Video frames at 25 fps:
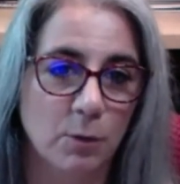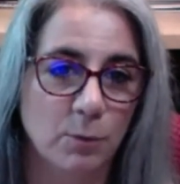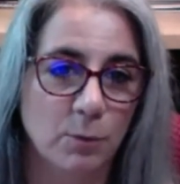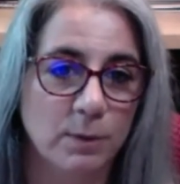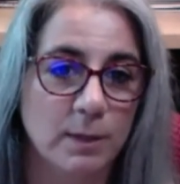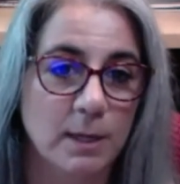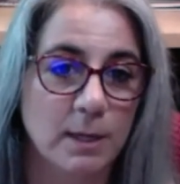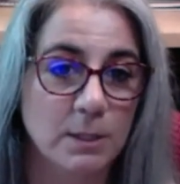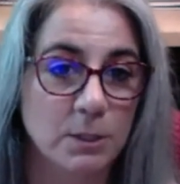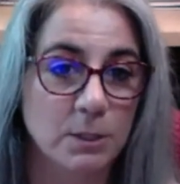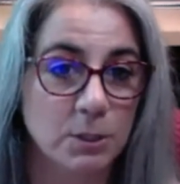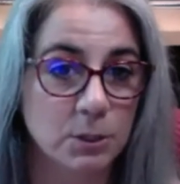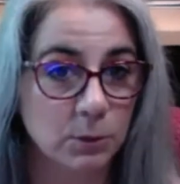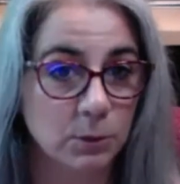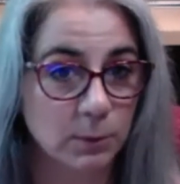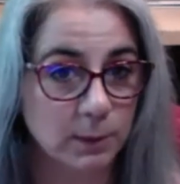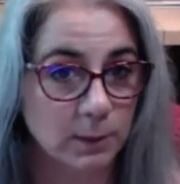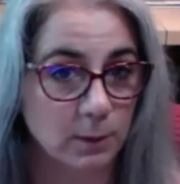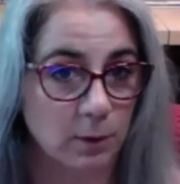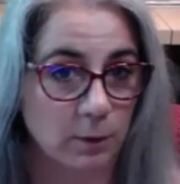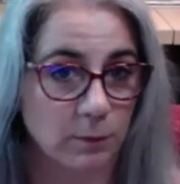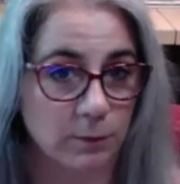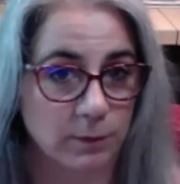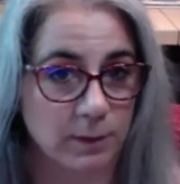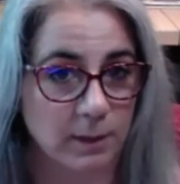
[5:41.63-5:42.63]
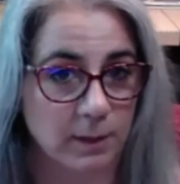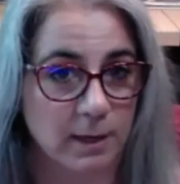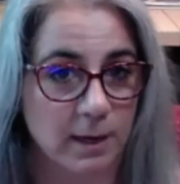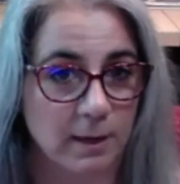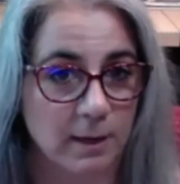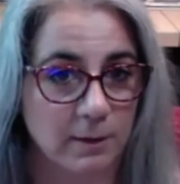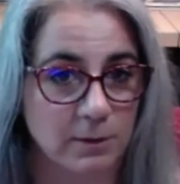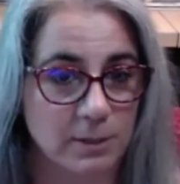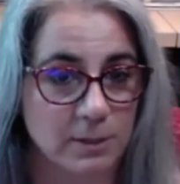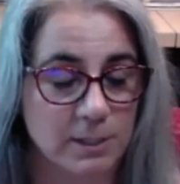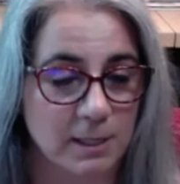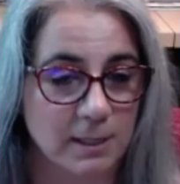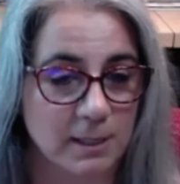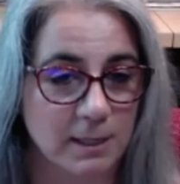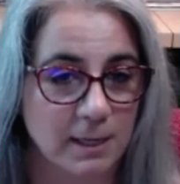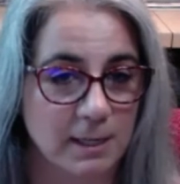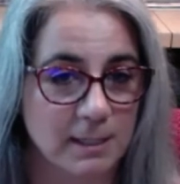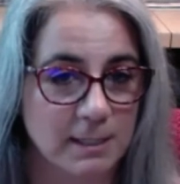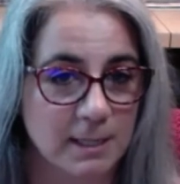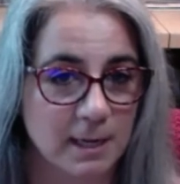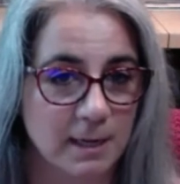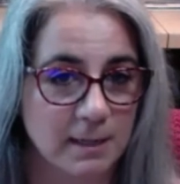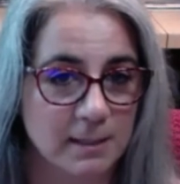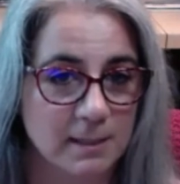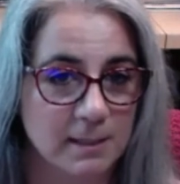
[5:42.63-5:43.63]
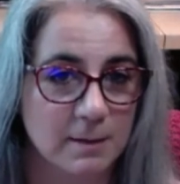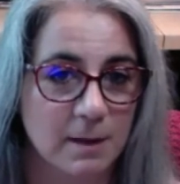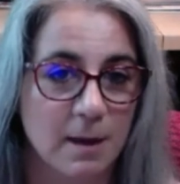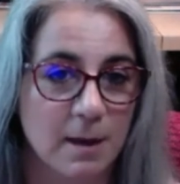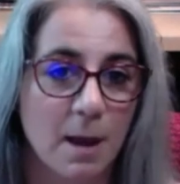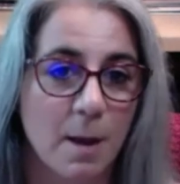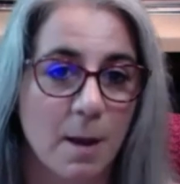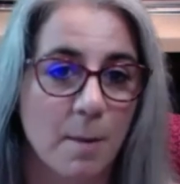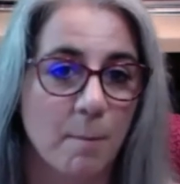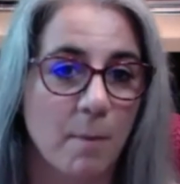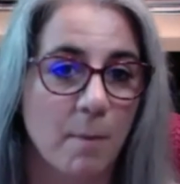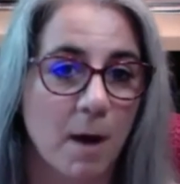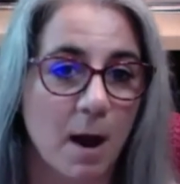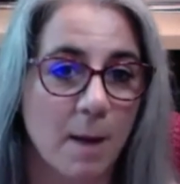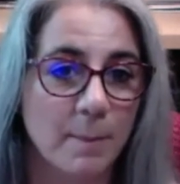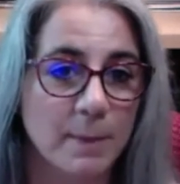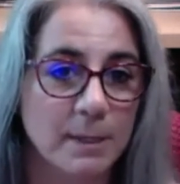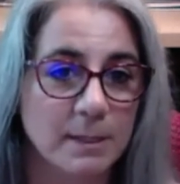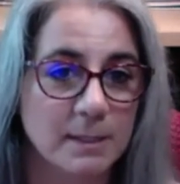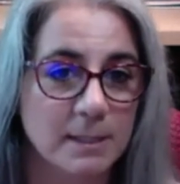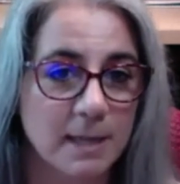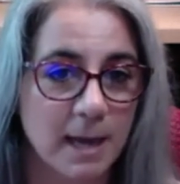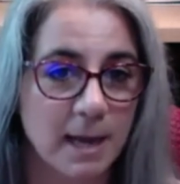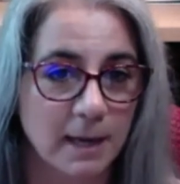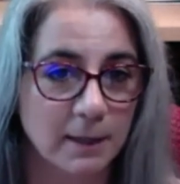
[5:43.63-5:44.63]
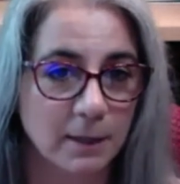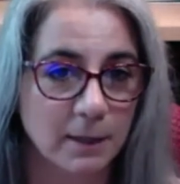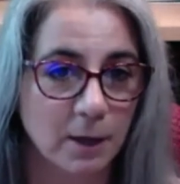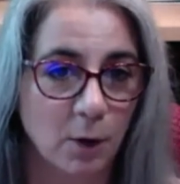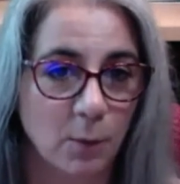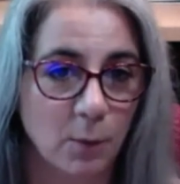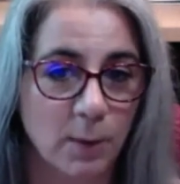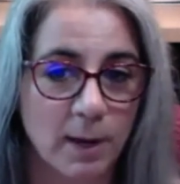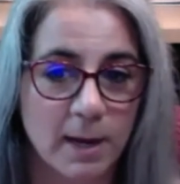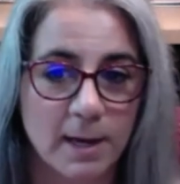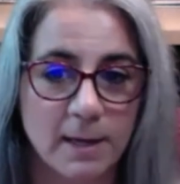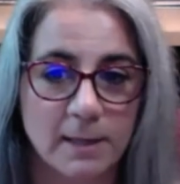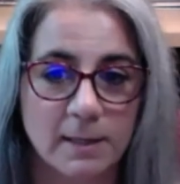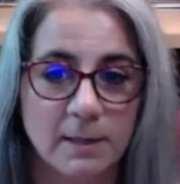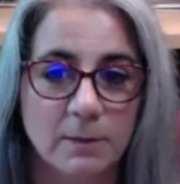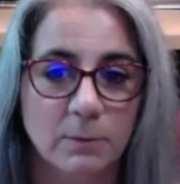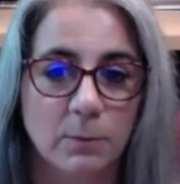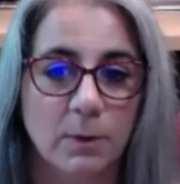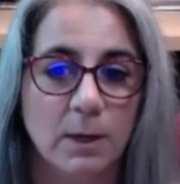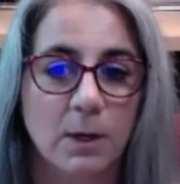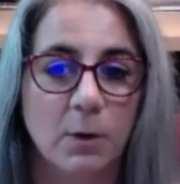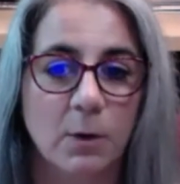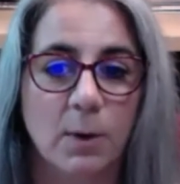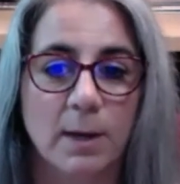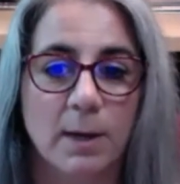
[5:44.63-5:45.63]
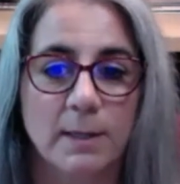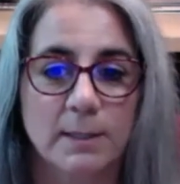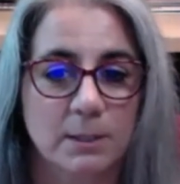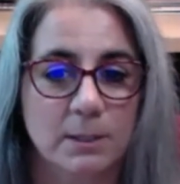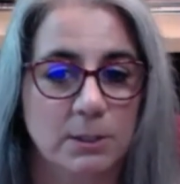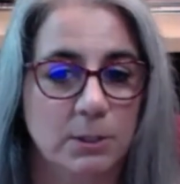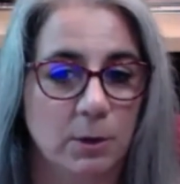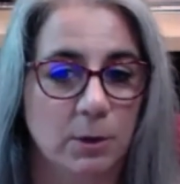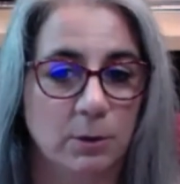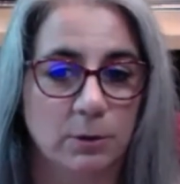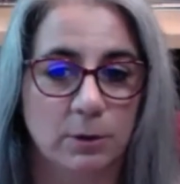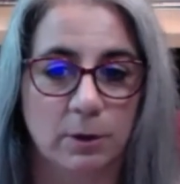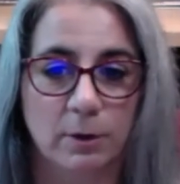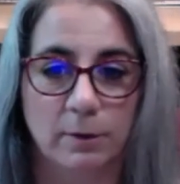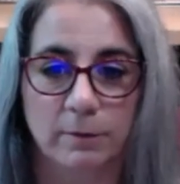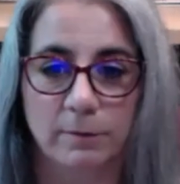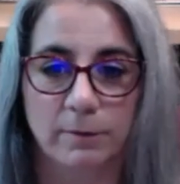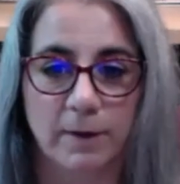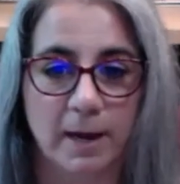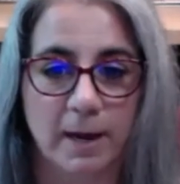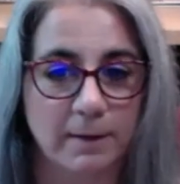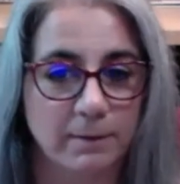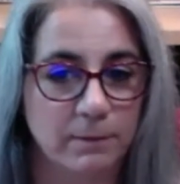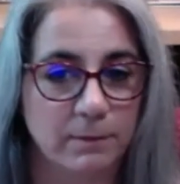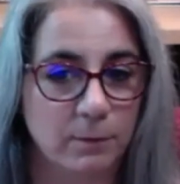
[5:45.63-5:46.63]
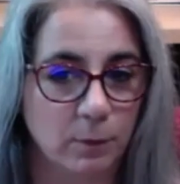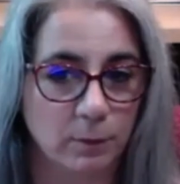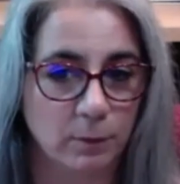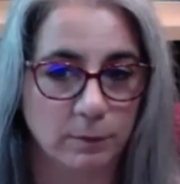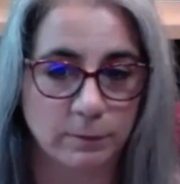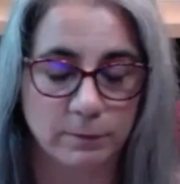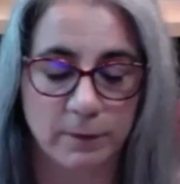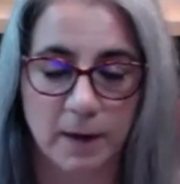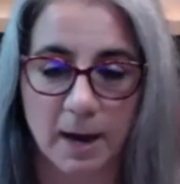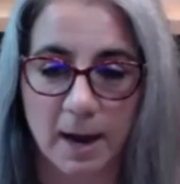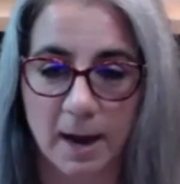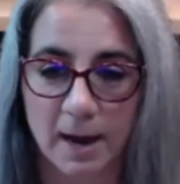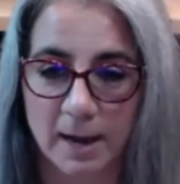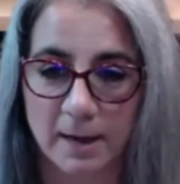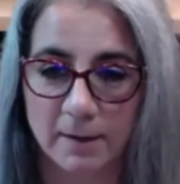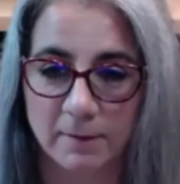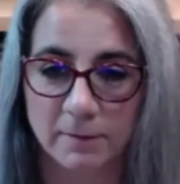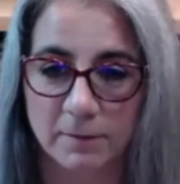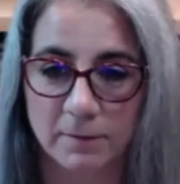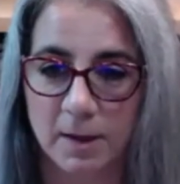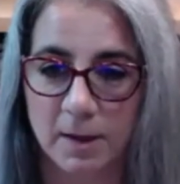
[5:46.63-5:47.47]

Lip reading: When they do an over-the-counter DNA test, mom and dad go in and request donor 545,